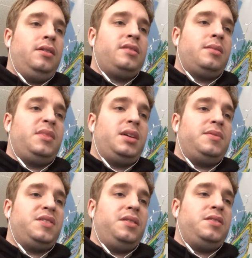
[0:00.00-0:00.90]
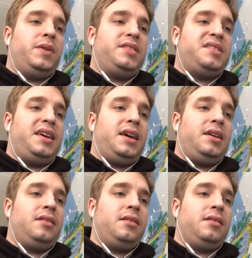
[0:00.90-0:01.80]
sometimes only twice a
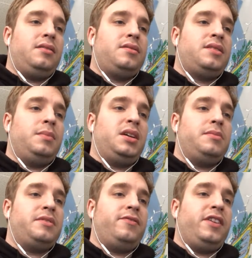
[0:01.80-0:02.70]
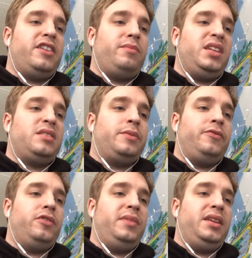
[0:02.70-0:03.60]
day, sometimes at 5 minutes
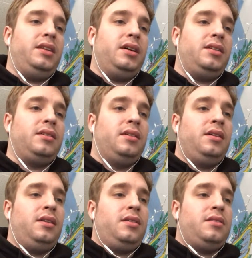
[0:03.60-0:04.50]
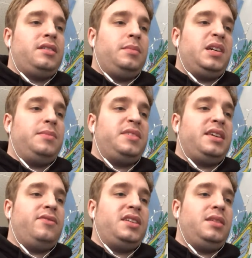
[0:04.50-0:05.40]
before midnight, sometimes
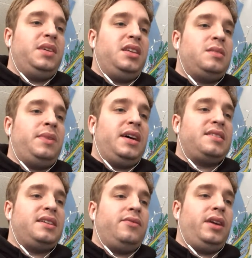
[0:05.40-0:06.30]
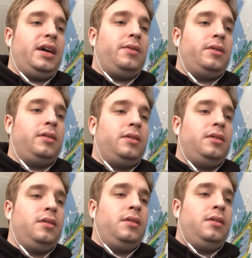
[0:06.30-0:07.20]
17 minutes past every hour.
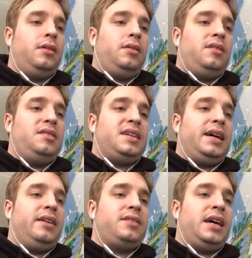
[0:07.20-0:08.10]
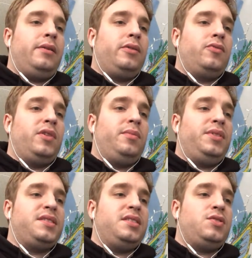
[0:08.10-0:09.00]
The entire tower
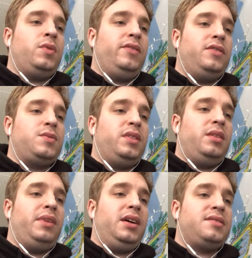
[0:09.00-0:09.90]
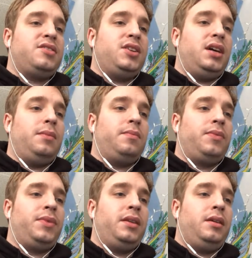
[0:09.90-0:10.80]
rumbles and quivers when the bells chime.
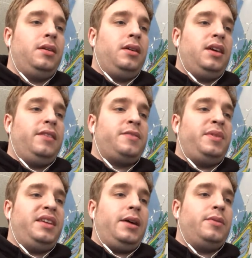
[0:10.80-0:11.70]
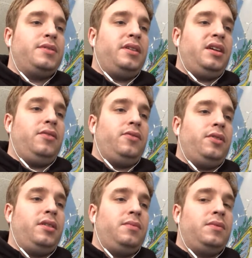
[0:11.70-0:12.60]
I've spent hours looking
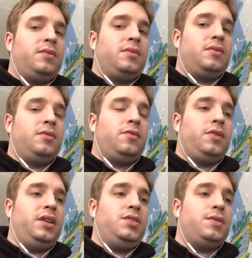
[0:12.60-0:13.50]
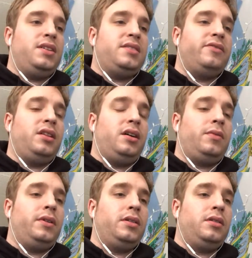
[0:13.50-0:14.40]
for them, for any trace of
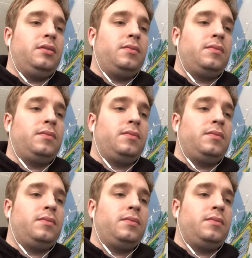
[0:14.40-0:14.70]
clockwork.